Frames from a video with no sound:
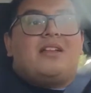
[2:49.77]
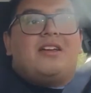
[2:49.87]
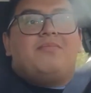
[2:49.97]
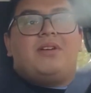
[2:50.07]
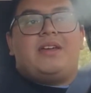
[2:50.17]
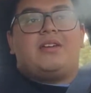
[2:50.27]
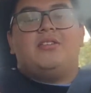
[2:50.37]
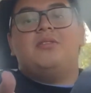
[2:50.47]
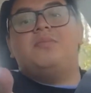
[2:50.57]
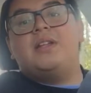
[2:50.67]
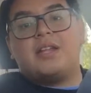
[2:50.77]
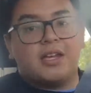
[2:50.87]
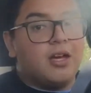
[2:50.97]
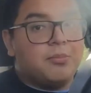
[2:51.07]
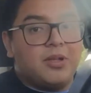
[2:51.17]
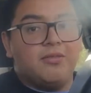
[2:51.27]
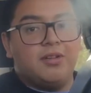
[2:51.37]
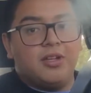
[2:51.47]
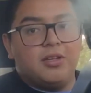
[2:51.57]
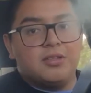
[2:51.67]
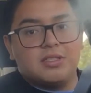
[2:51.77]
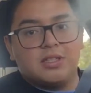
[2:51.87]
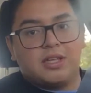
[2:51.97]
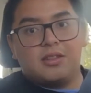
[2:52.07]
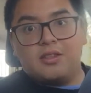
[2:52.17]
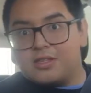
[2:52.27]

life, but it could be like update videos like